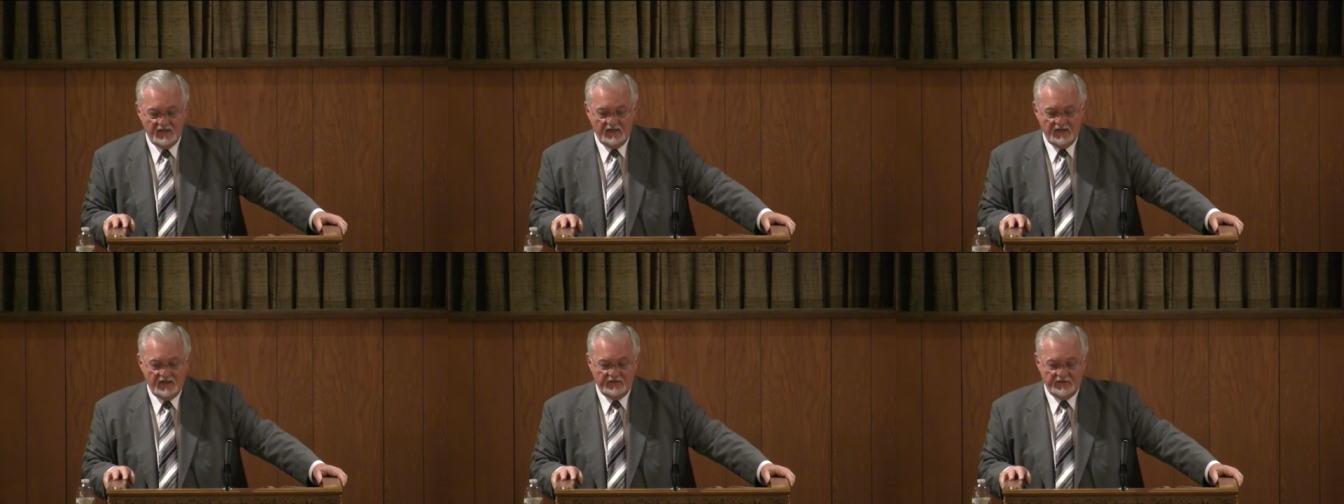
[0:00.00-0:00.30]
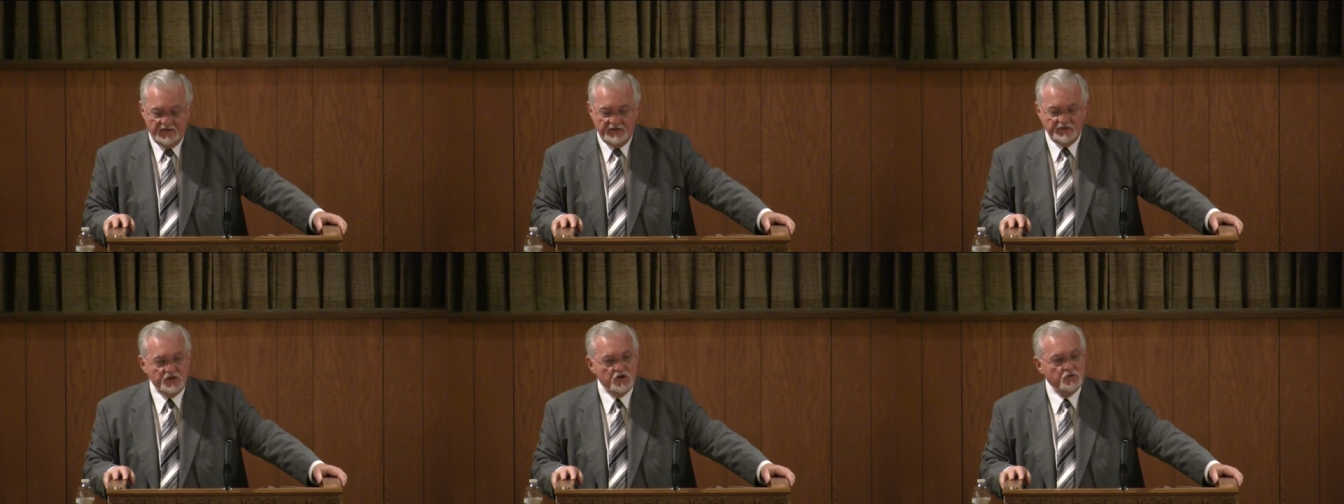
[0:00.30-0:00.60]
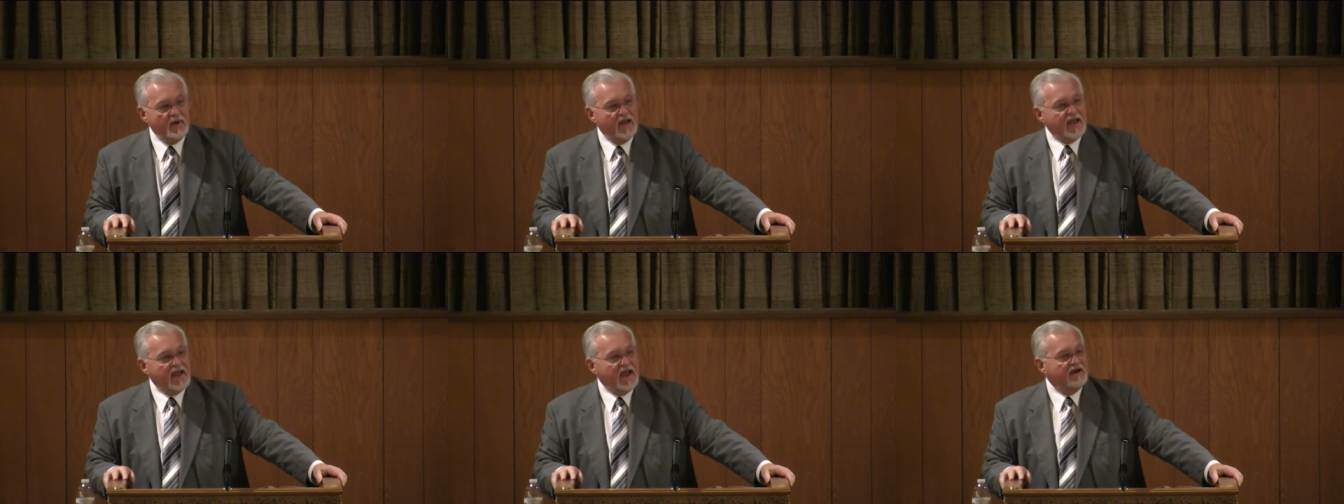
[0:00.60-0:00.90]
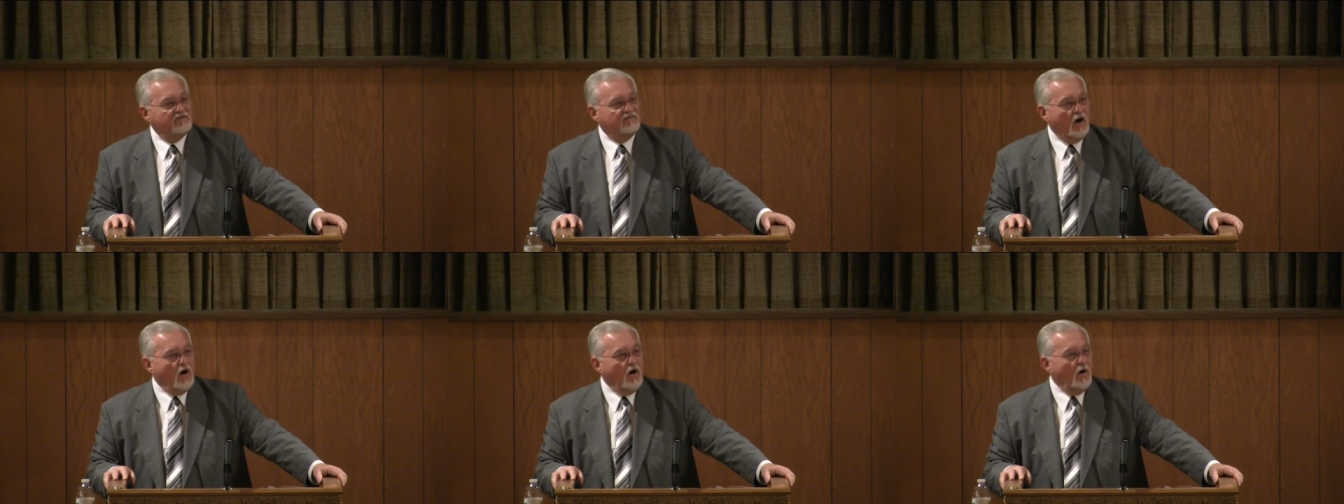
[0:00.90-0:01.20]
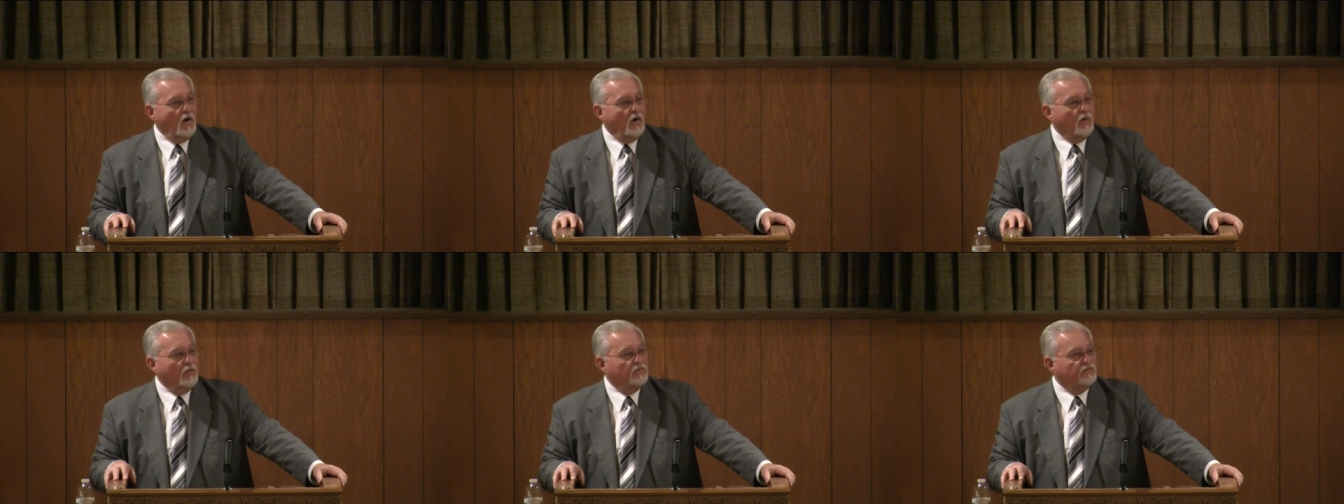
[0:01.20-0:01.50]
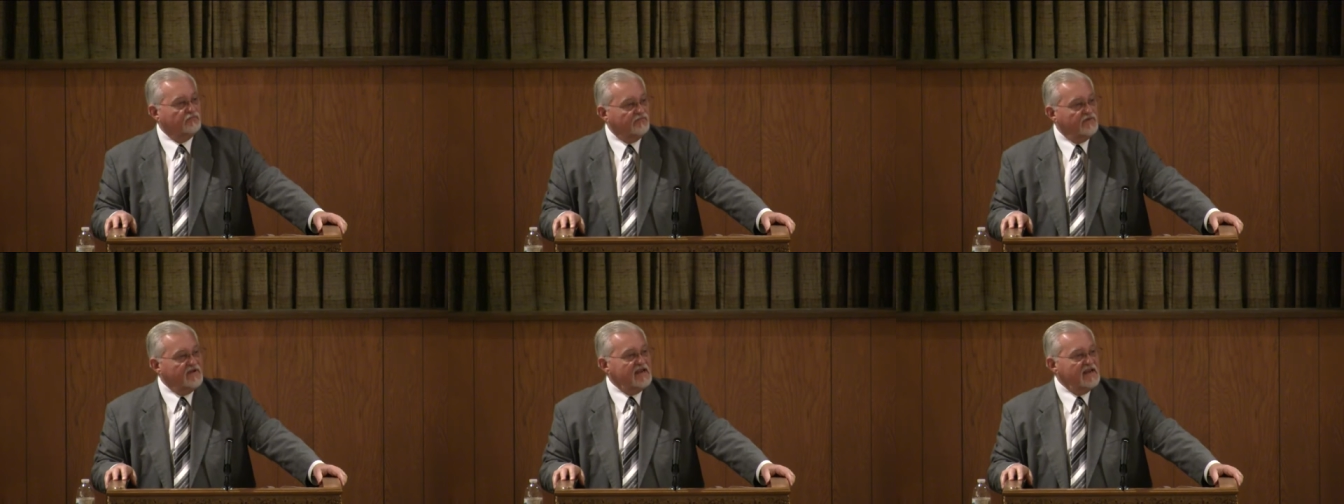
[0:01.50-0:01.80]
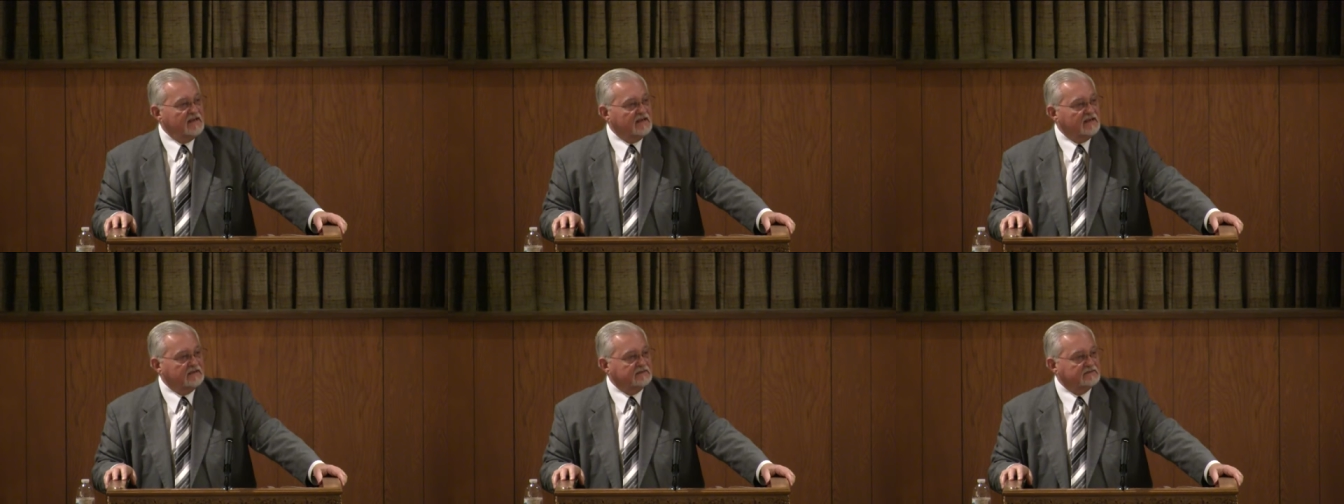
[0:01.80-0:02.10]
then you may have all the
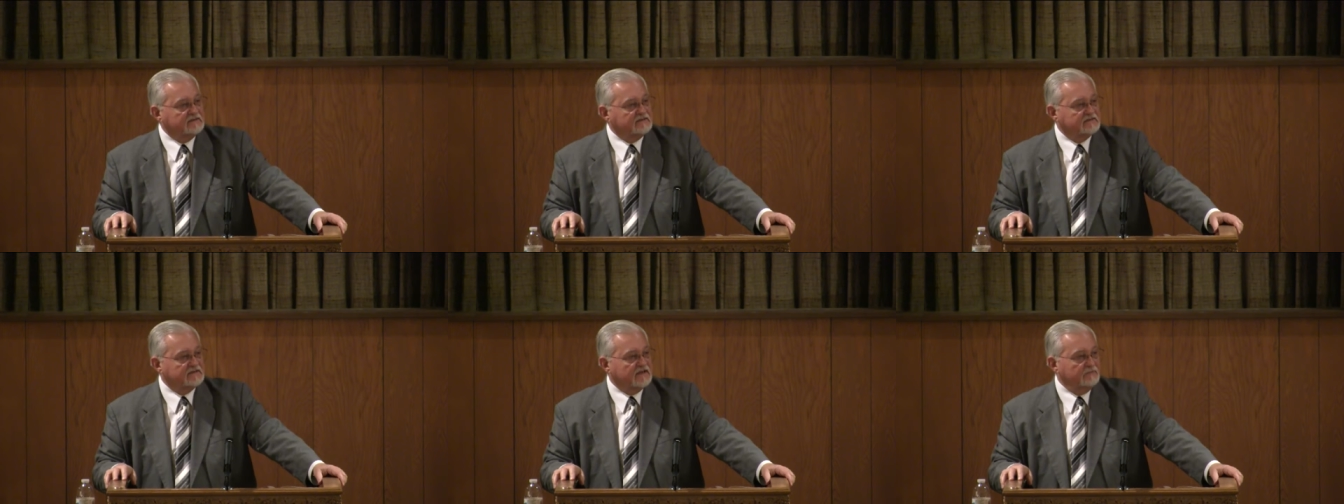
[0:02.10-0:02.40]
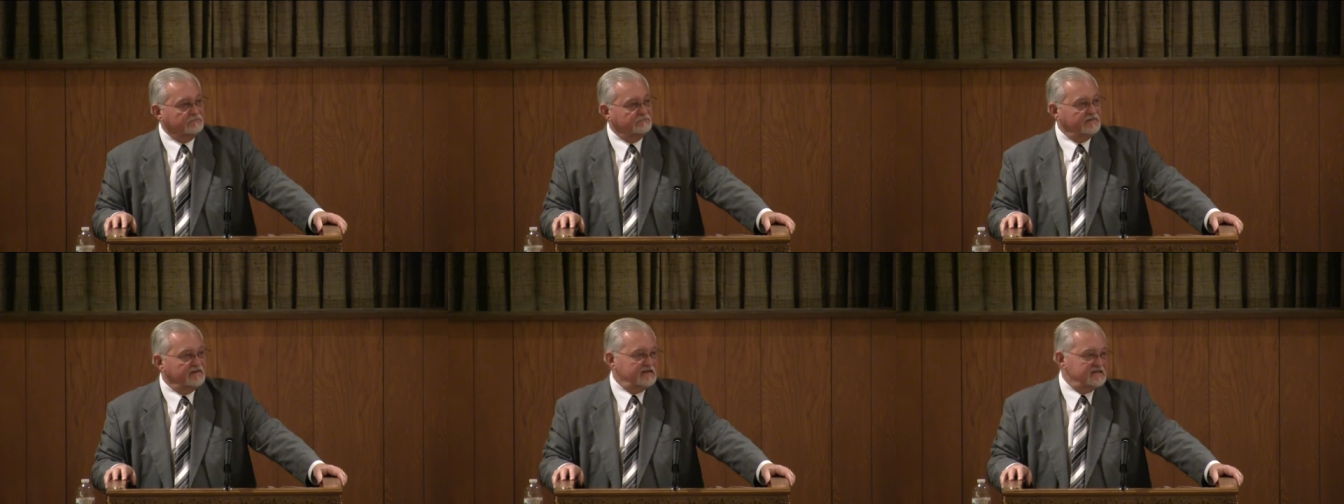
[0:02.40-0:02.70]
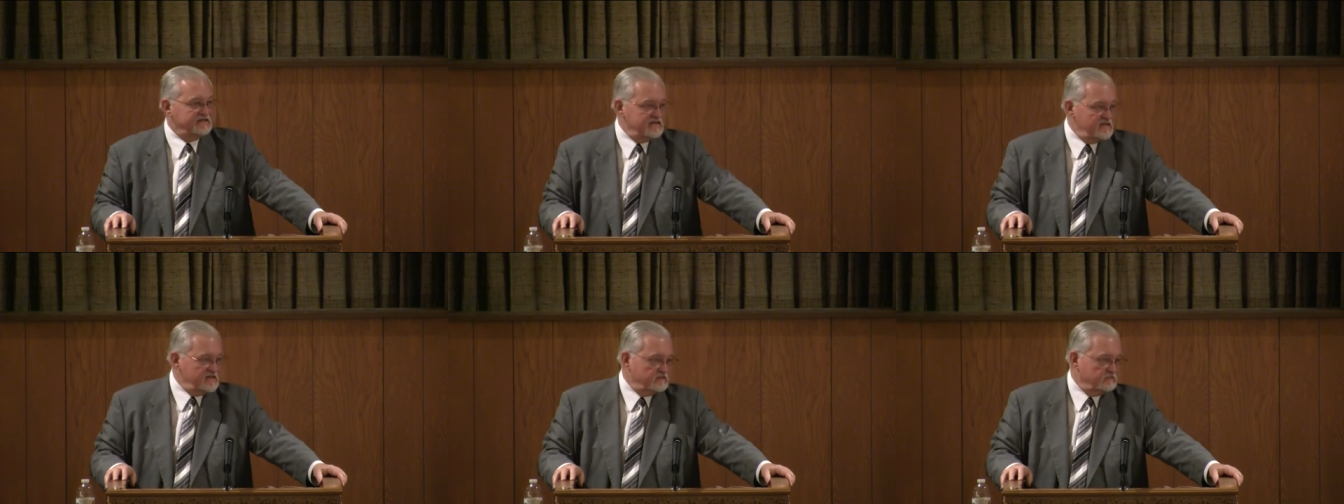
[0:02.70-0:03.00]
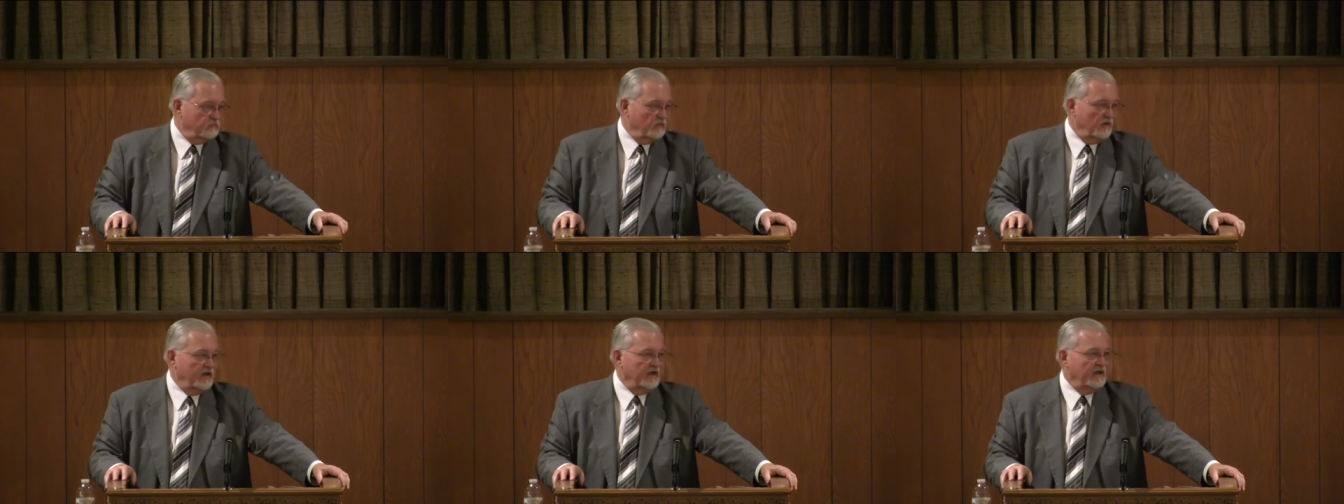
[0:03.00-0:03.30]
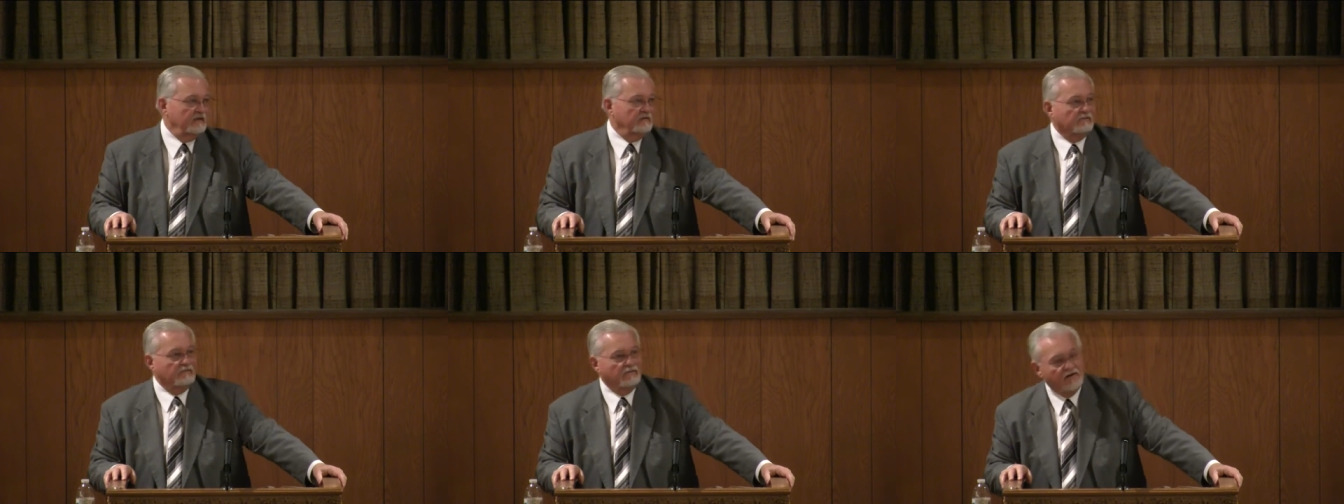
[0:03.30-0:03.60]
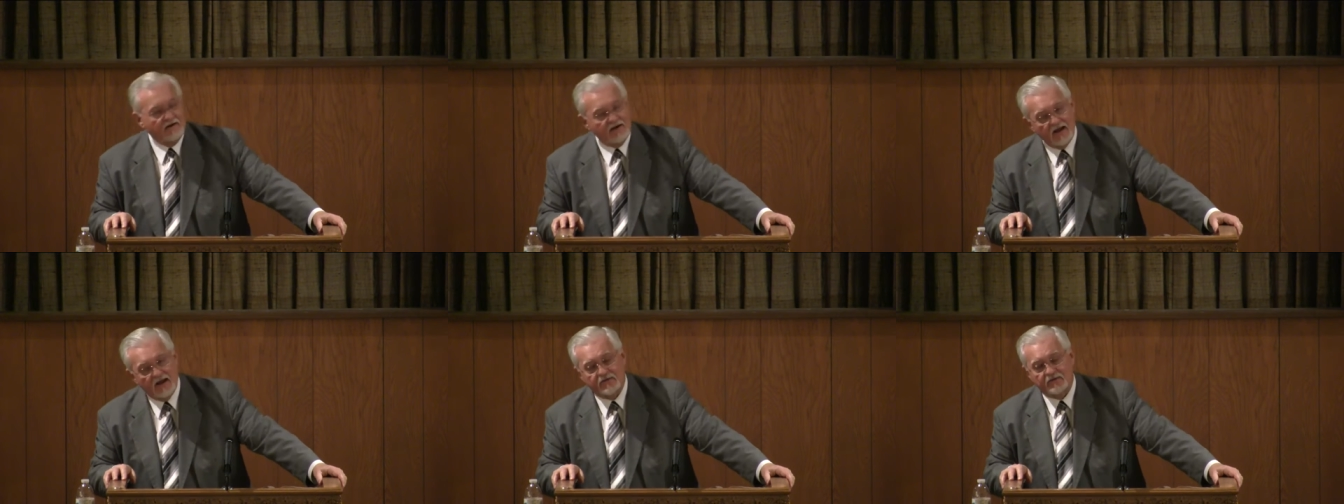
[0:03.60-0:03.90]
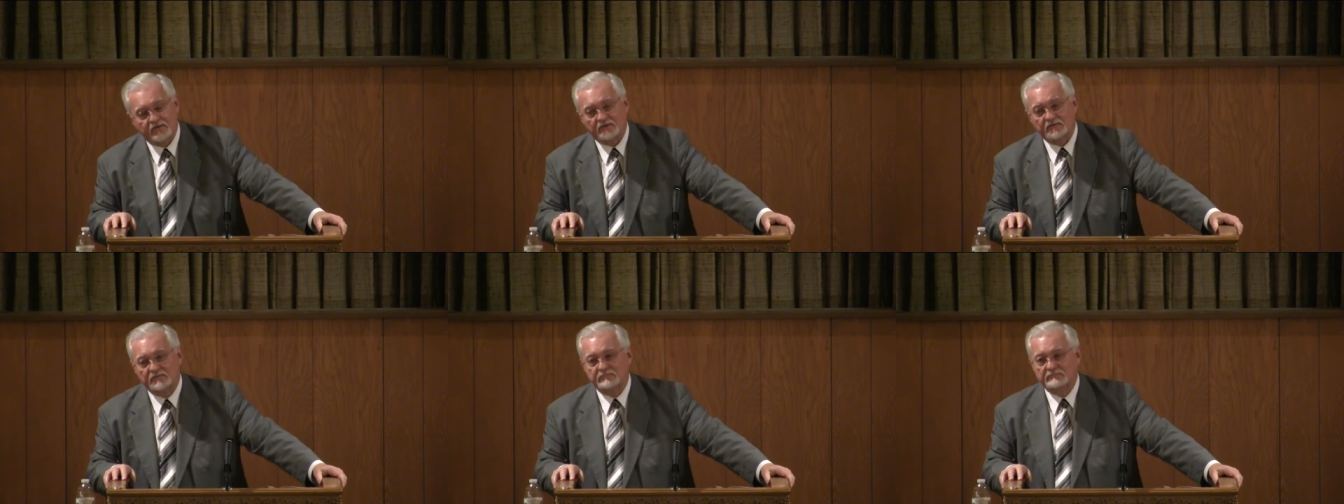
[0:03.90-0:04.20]
feelings that something is this way or another.